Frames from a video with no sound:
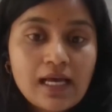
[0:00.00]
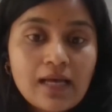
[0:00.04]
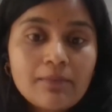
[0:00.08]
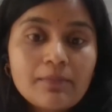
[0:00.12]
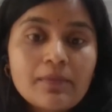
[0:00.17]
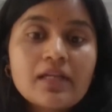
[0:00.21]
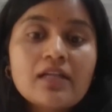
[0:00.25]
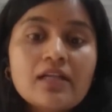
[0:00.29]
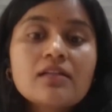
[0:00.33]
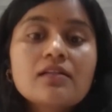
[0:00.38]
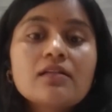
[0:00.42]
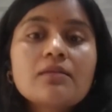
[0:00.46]
was
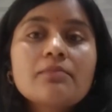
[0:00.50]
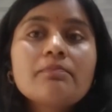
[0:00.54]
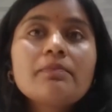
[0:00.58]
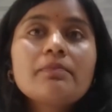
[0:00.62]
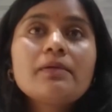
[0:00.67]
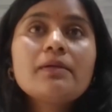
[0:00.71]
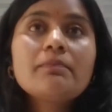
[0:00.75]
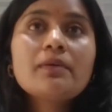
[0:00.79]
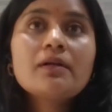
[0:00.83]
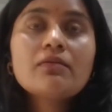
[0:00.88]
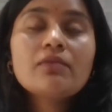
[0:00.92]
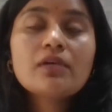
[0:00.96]
happening, the
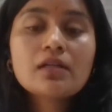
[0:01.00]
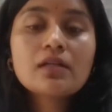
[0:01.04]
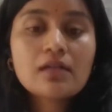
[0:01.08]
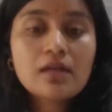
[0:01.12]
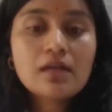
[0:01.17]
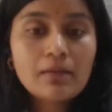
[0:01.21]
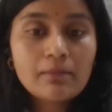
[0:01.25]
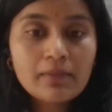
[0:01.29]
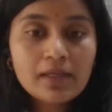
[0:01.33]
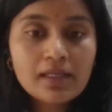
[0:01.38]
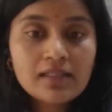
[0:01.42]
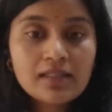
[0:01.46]
people were
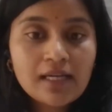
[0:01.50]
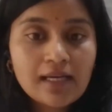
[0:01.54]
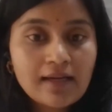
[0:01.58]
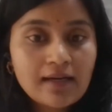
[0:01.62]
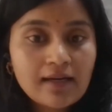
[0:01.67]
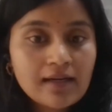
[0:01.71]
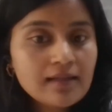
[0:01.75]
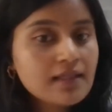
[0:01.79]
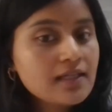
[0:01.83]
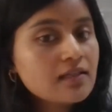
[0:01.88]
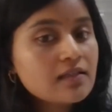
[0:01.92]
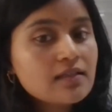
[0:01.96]
coming
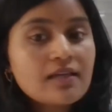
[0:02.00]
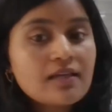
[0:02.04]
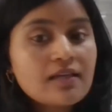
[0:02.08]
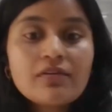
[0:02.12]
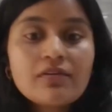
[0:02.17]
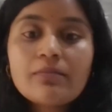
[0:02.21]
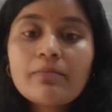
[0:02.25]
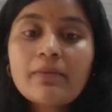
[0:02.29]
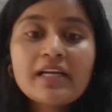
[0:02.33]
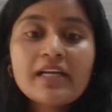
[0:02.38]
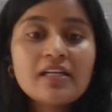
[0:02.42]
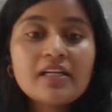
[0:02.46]
directly and they
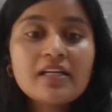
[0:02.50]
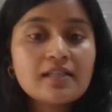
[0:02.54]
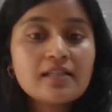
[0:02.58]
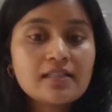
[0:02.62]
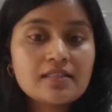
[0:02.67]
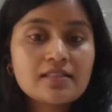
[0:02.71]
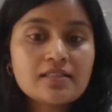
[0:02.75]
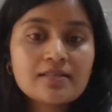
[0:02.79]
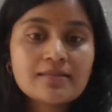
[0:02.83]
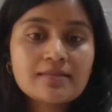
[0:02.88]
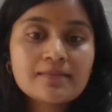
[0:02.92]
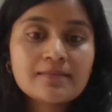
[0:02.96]
were buying
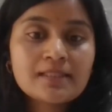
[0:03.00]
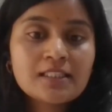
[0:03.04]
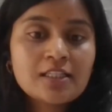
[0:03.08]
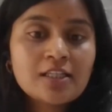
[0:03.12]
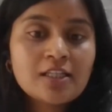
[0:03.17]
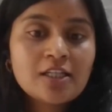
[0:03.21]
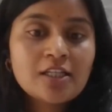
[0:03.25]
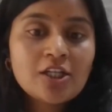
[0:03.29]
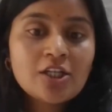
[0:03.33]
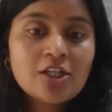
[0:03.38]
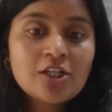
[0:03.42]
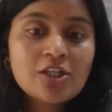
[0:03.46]
it.
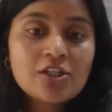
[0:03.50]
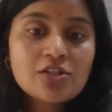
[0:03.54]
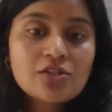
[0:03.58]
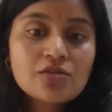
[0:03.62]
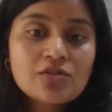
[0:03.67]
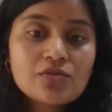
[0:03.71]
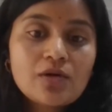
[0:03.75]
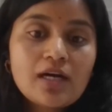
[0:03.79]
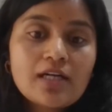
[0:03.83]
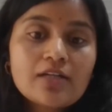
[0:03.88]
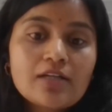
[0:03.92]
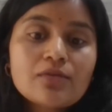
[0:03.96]

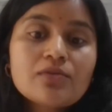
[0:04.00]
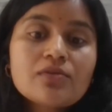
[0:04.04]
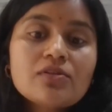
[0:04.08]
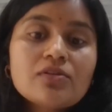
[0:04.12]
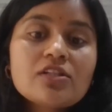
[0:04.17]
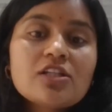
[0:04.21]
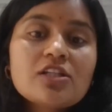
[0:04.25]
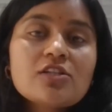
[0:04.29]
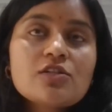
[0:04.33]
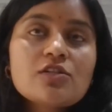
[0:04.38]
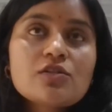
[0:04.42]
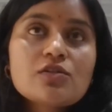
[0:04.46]
So I
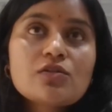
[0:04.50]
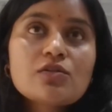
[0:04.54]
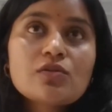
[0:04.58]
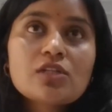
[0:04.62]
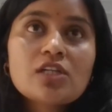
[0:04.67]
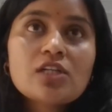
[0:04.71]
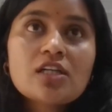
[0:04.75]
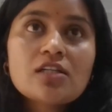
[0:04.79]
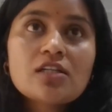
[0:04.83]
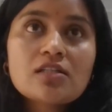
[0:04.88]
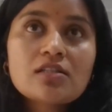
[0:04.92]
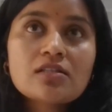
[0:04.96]
don't think so
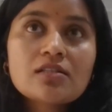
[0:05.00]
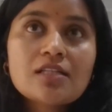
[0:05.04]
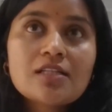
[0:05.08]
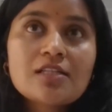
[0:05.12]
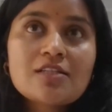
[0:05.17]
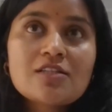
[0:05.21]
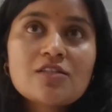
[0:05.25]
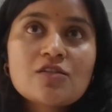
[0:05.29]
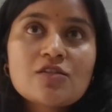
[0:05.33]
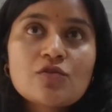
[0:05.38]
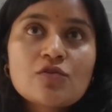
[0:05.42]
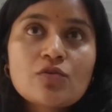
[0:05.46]
that
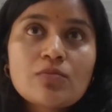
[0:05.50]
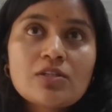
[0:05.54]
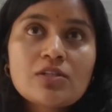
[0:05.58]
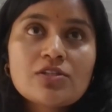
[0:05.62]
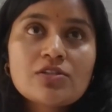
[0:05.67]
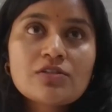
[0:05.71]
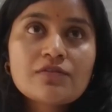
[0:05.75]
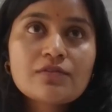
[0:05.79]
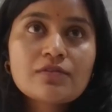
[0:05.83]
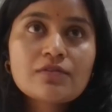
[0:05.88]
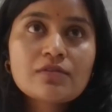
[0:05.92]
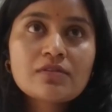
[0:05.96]
there is so
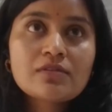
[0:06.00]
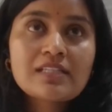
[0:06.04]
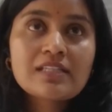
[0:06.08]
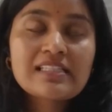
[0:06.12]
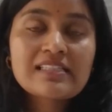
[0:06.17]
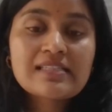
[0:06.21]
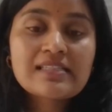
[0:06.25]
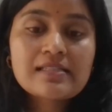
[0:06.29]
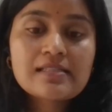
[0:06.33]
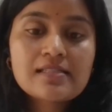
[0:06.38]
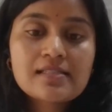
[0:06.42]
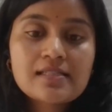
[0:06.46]
much of,
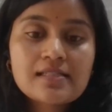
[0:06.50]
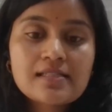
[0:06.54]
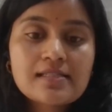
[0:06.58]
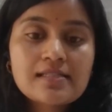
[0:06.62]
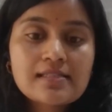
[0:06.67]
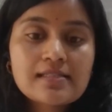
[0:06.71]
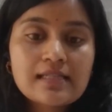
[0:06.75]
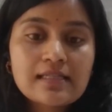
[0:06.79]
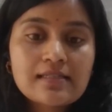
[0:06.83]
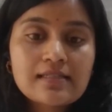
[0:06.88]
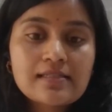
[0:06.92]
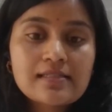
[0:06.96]

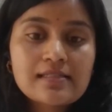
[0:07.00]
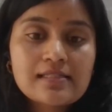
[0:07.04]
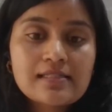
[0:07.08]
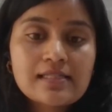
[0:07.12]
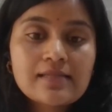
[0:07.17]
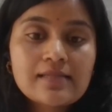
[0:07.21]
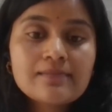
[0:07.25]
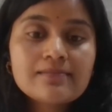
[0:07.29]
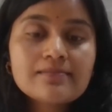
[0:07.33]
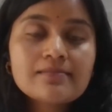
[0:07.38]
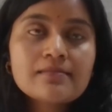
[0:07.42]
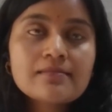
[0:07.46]
resistance that is
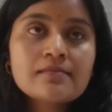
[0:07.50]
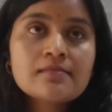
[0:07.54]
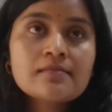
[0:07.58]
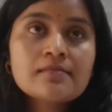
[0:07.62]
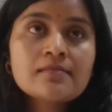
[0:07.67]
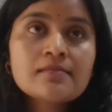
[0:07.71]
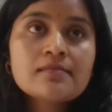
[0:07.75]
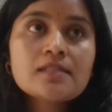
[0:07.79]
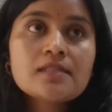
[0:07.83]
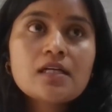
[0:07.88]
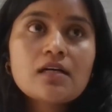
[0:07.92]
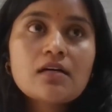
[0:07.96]
there.
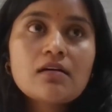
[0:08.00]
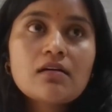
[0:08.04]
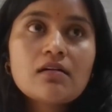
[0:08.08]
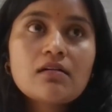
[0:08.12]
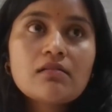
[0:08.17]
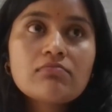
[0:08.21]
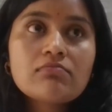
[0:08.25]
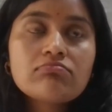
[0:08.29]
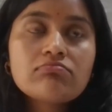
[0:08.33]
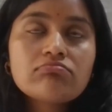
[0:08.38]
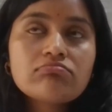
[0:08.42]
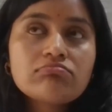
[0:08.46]

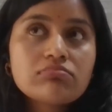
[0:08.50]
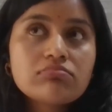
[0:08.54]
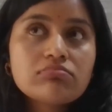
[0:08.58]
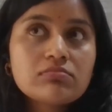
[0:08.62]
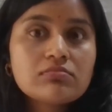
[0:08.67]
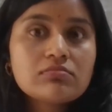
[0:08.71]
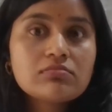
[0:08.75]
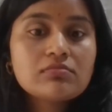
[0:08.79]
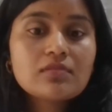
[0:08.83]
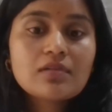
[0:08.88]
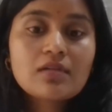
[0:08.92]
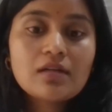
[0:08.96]
Um,
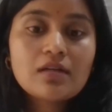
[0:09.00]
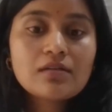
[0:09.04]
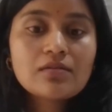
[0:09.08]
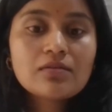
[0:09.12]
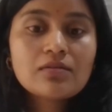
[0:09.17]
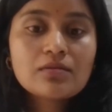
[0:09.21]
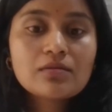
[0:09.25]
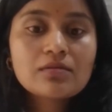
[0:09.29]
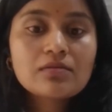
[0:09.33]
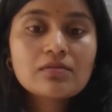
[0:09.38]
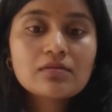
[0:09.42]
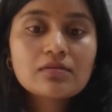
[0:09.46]
I
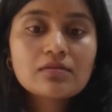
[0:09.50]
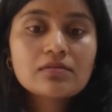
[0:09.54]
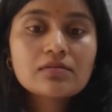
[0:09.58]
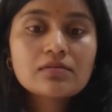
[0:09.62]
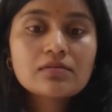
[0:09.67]
don't-